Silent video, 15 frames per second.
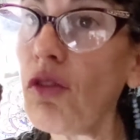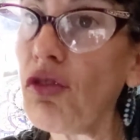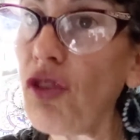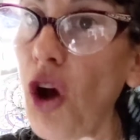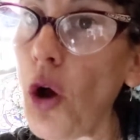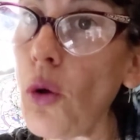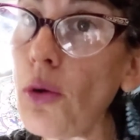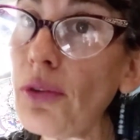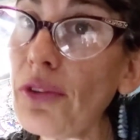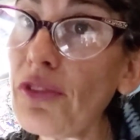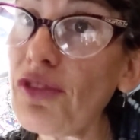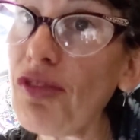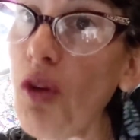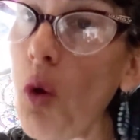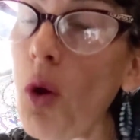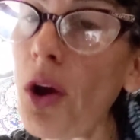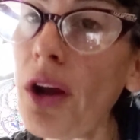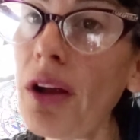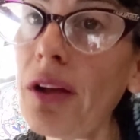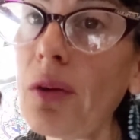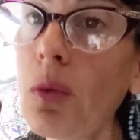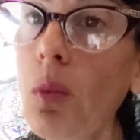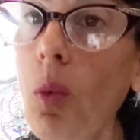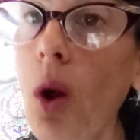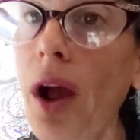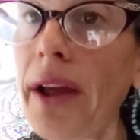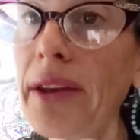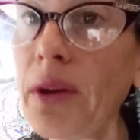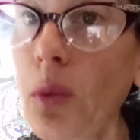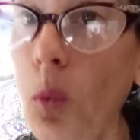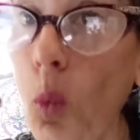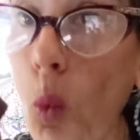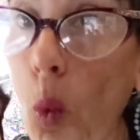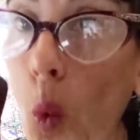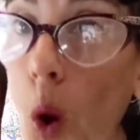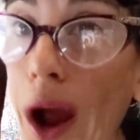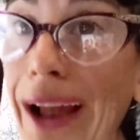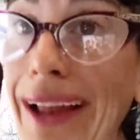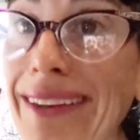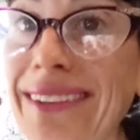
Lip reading: Vote 411?